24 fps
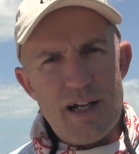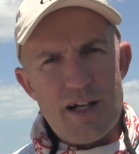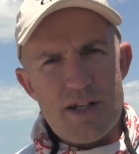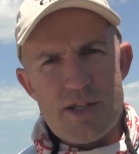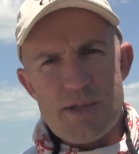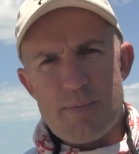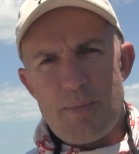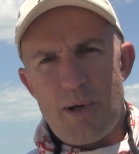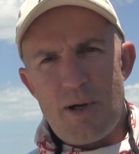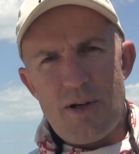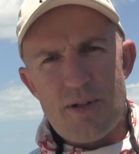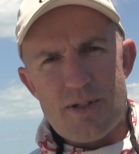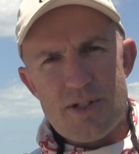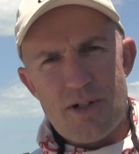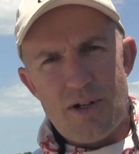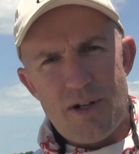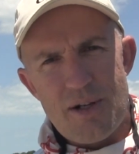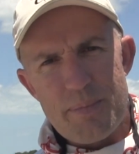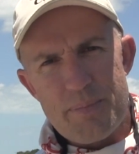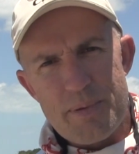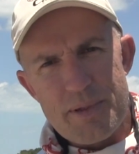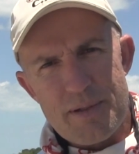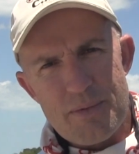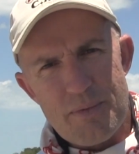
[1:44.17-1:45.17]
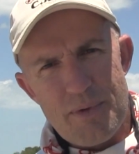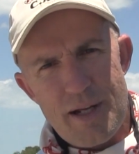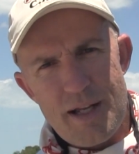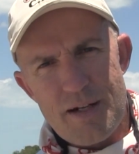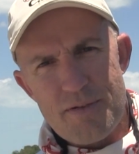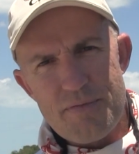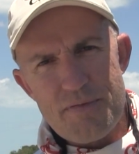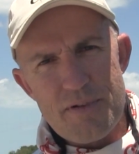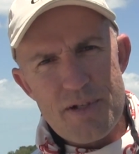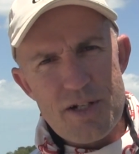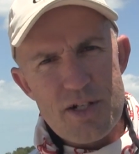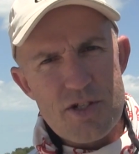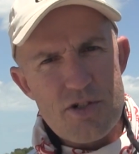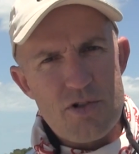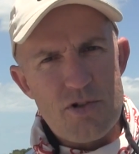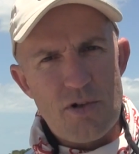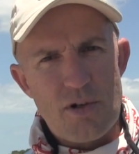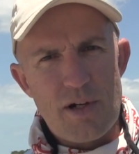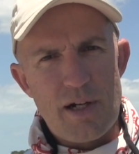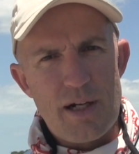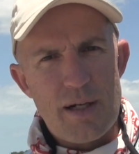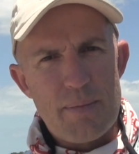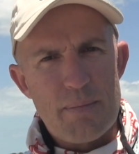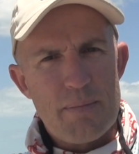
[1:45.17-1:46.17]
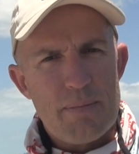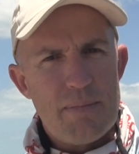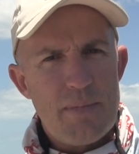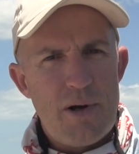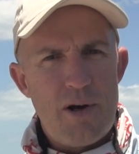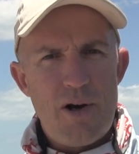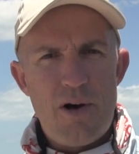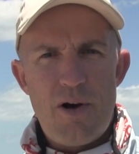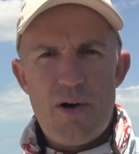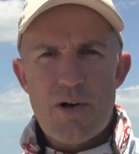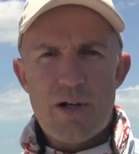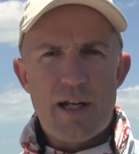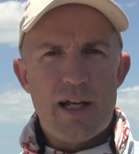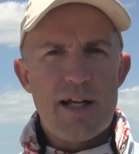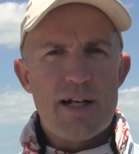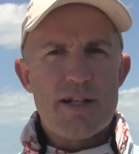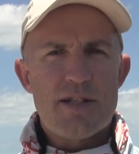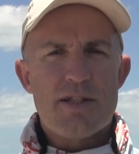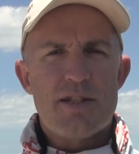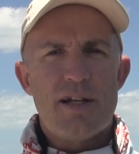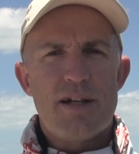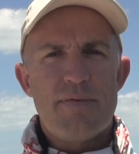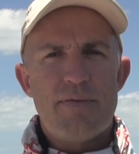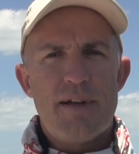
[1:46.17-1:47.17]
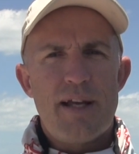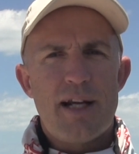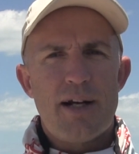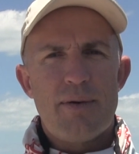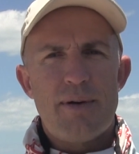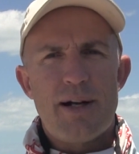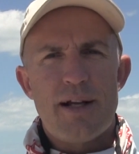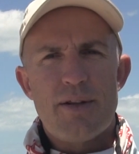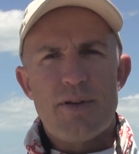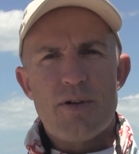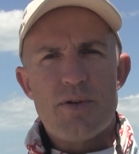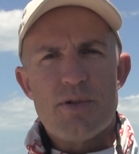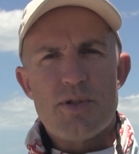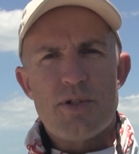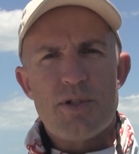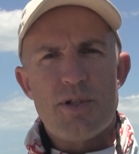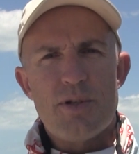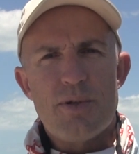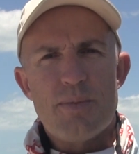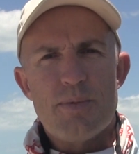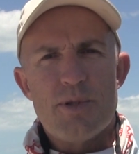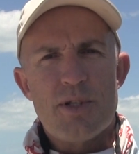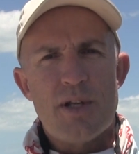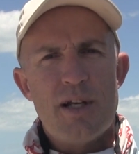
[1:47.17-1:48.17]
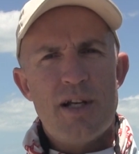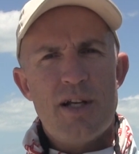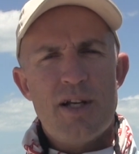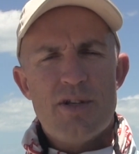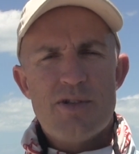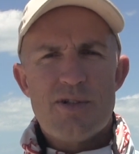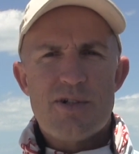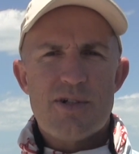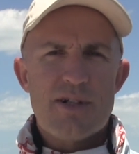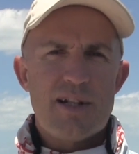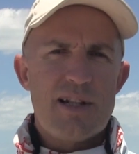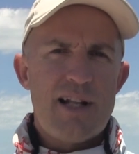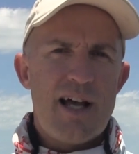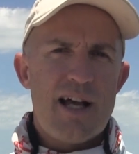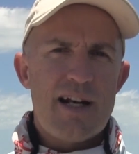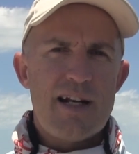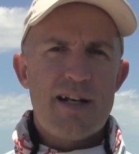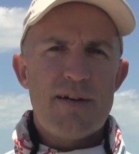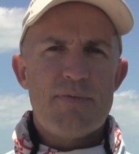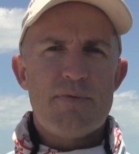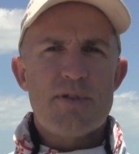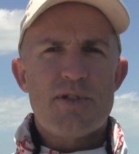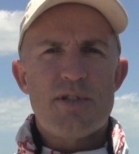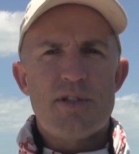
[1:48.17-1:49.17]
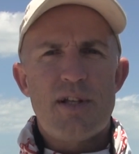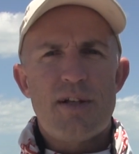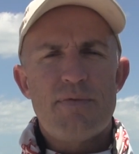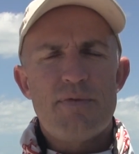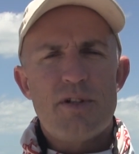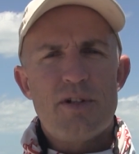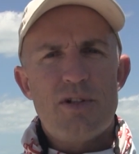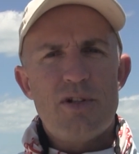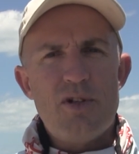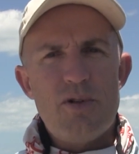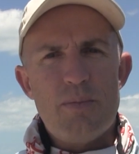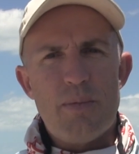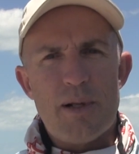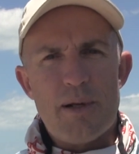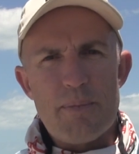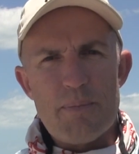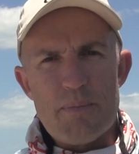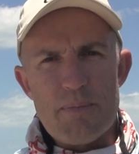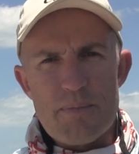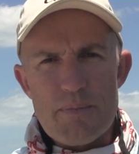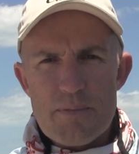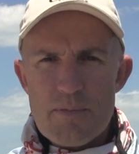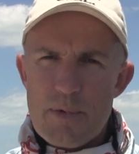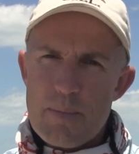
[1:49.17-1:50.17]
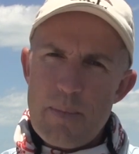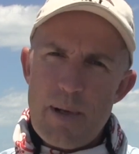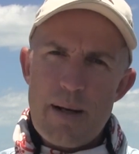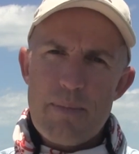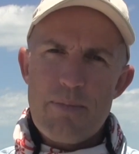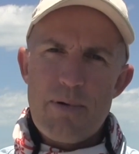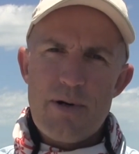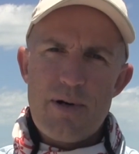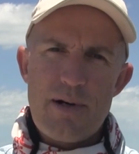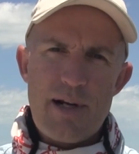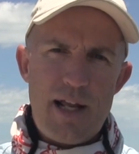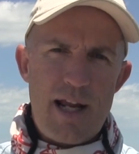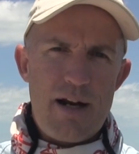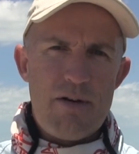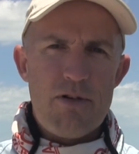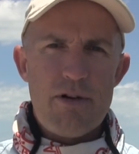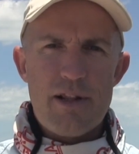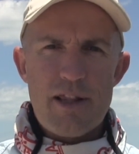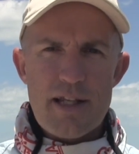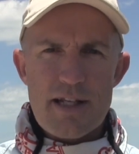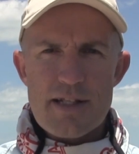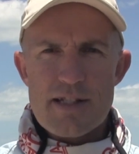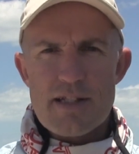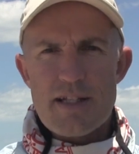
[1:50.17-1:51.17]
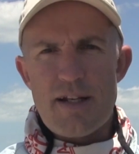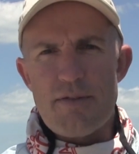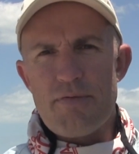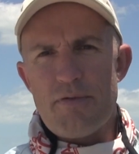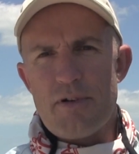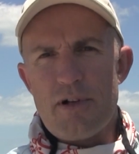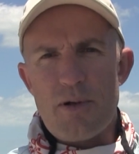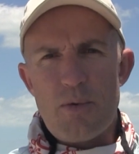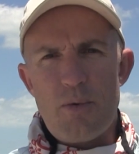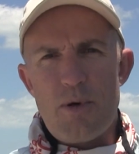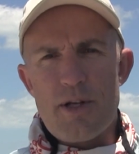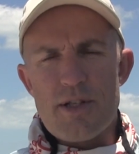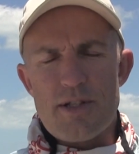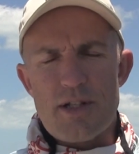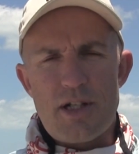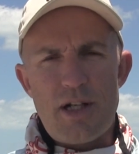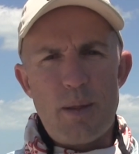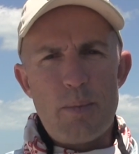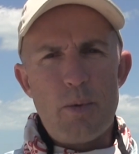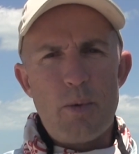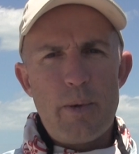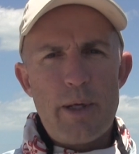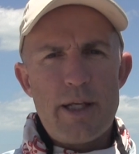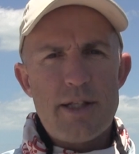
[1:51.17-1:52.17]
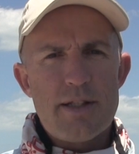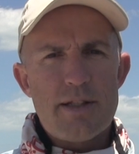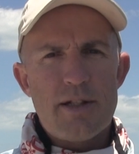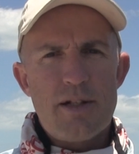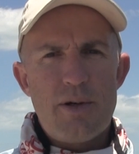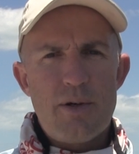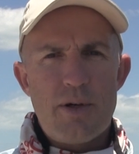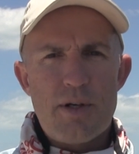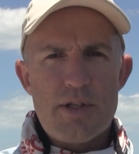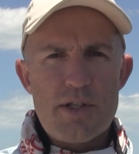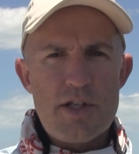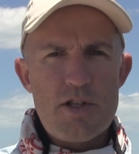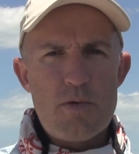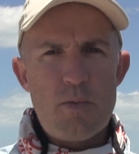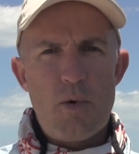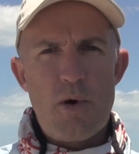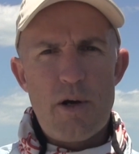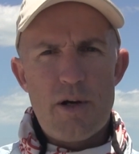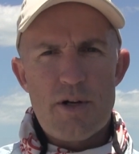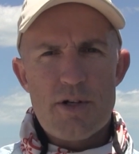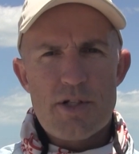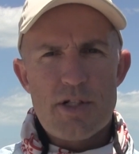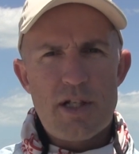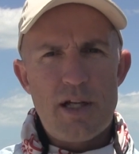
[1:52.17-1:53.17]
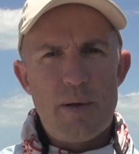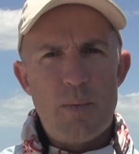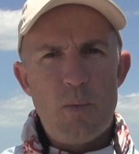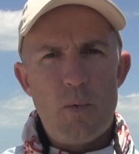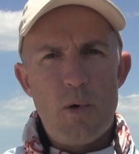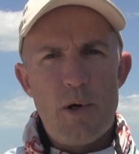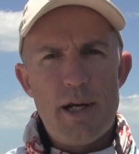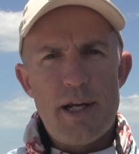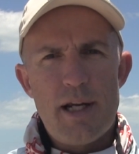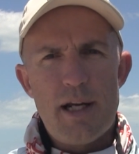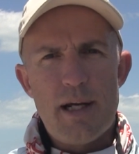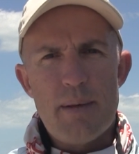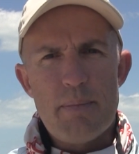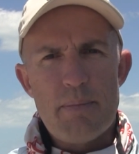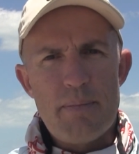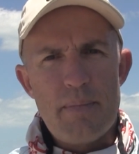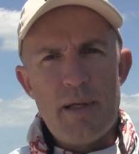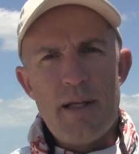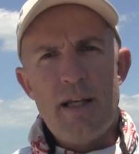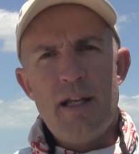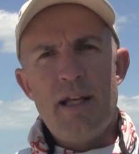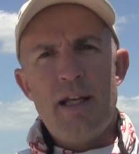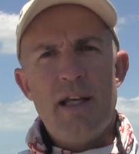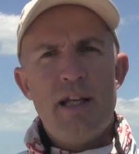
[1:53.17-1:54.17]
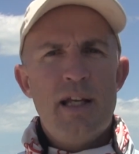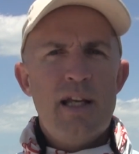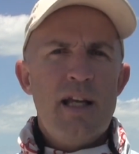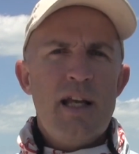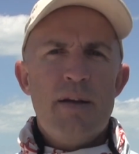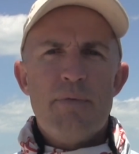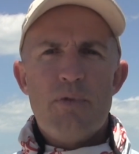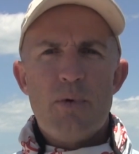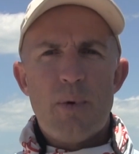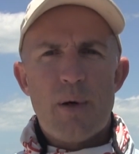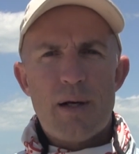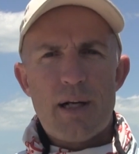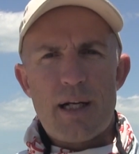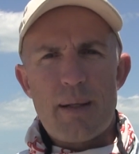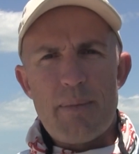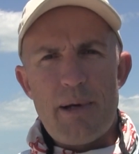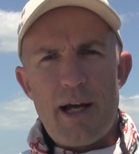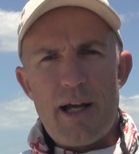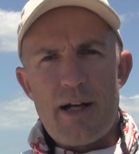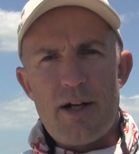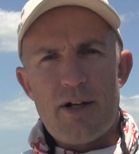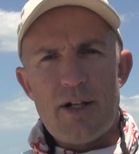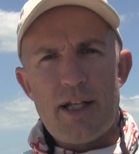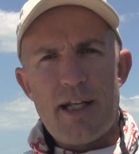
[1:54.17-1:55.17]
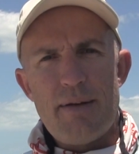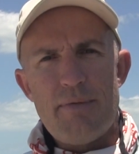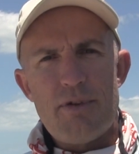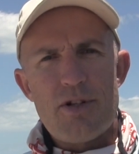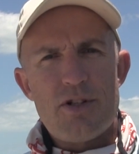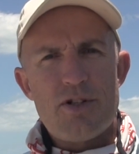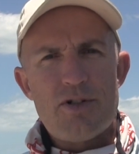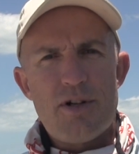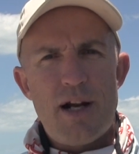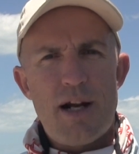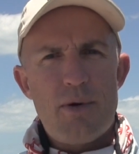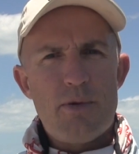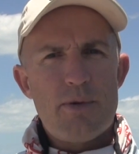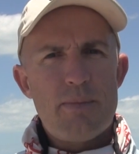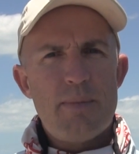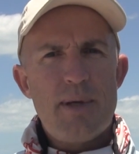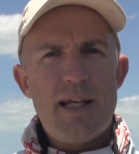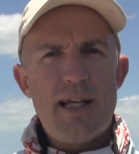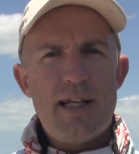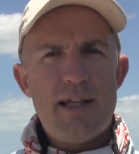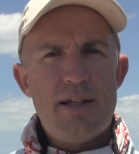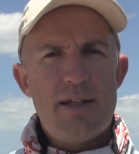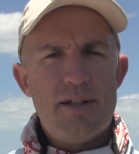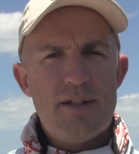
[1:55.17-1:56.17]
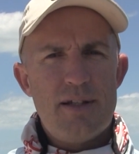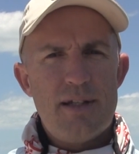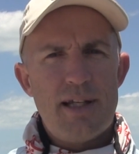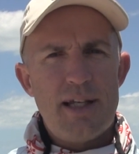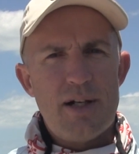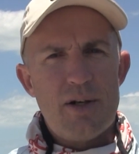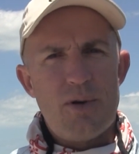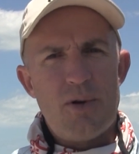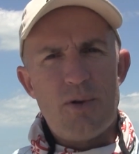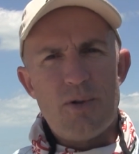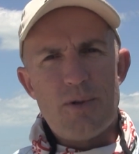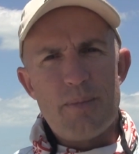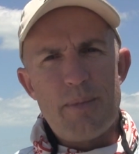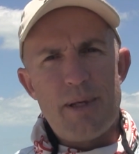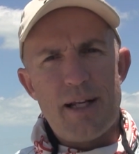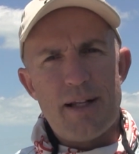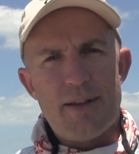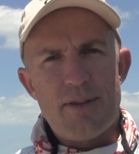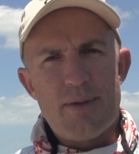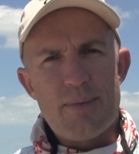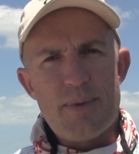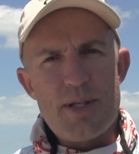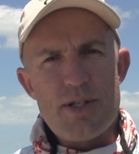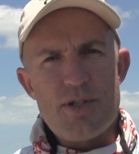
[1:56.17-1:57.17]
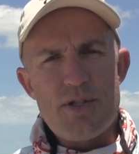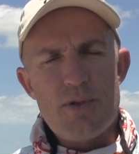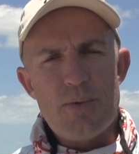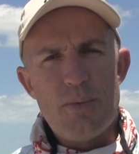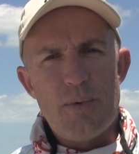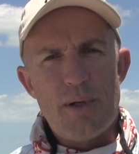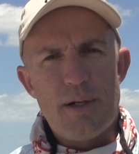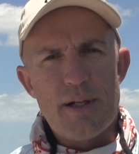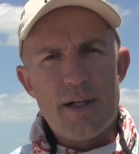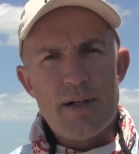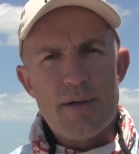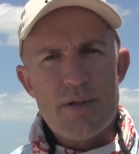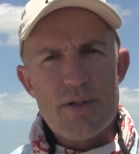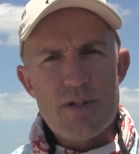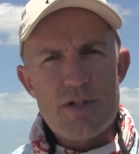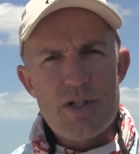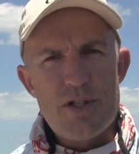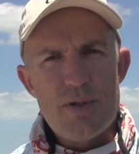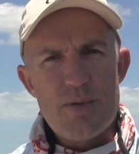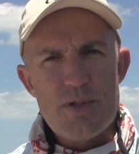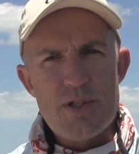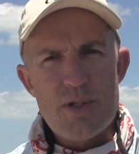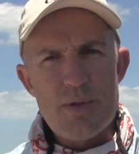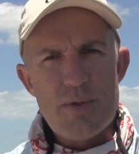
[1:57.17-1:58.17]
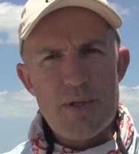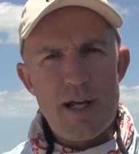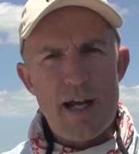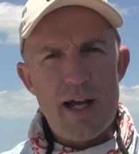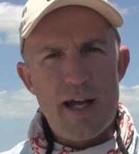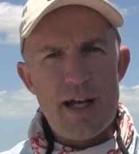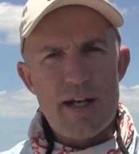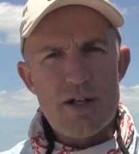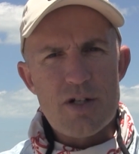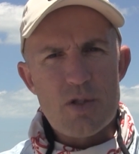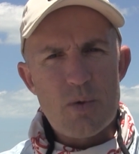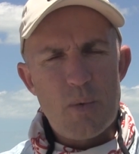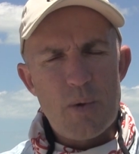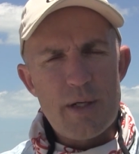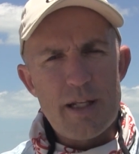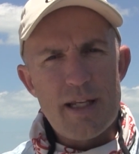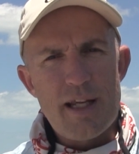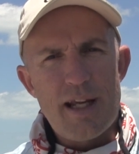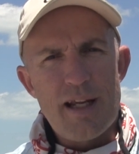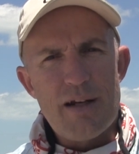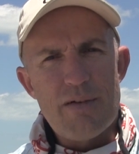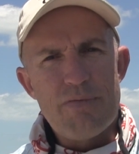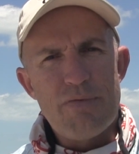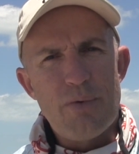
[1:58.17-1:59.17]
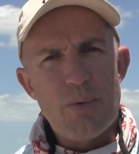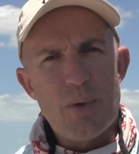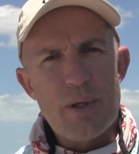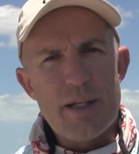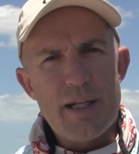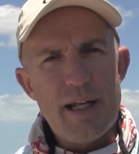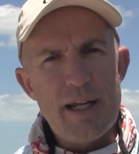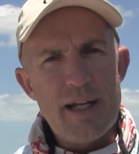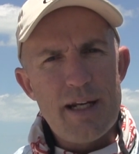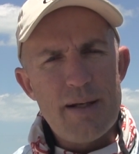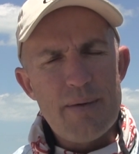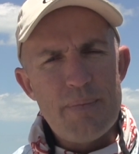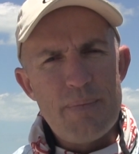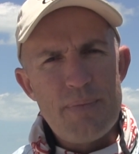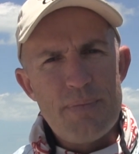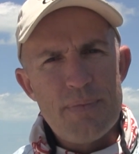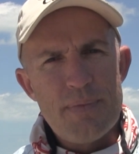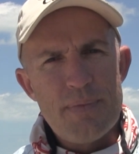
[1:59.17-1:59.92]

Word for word: Small tarpon, redfish, drum, all kind of stuff hang around those tubes. There's a lot of different stuff to do, but remember, everything's different than it was a couple weeks ago because this water's come way up. If you want to come out here and give it a try with me, you get a hold of me at 321-229-2848